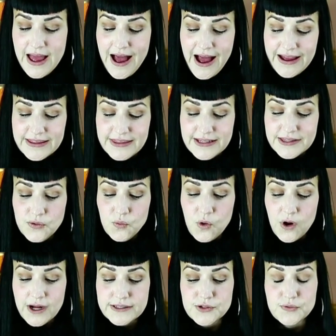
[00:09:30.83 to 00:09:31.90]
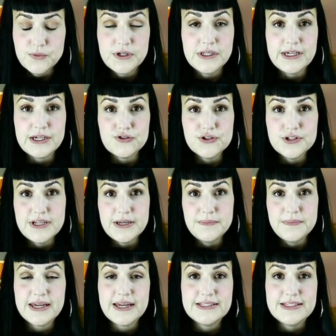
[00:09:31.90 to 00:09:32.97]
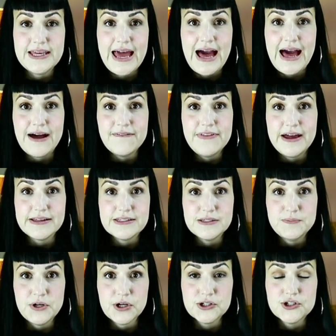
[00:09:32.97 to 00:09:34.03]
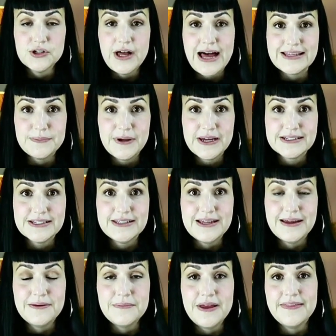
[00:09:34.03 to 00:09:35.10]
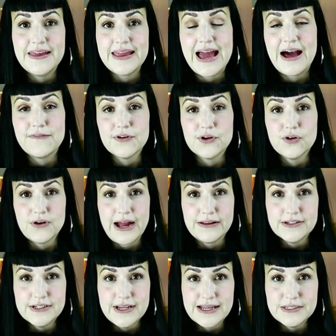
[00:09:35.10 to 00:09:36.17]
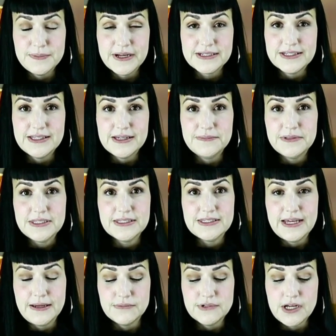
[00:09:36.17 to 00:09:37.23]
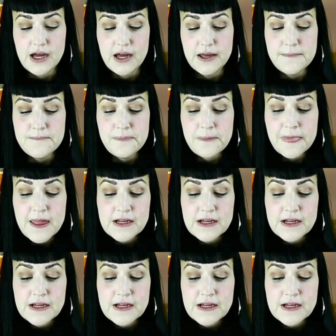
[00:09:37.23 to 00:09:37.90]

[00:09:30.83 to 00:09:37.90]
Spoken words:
I think that wands are really interesting because they have that spiritual aspect to them and they have a grounded aspect to them at the same time.